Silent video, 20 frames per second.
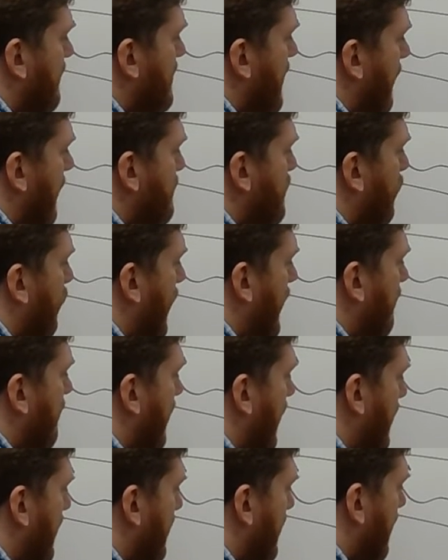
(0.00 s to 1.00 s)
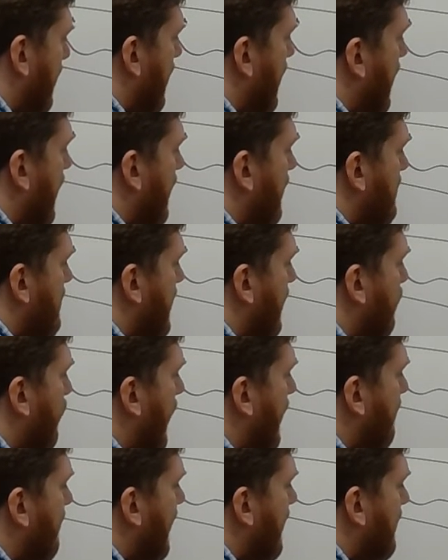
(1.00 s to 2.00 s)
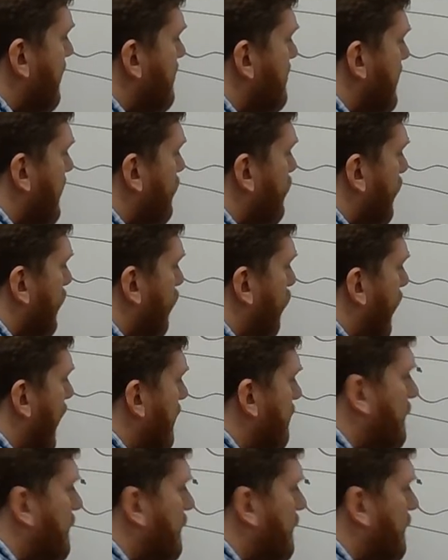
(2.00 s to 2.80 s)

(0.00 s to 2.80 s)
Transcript: times a wavelength. Say wavelength is equal to 1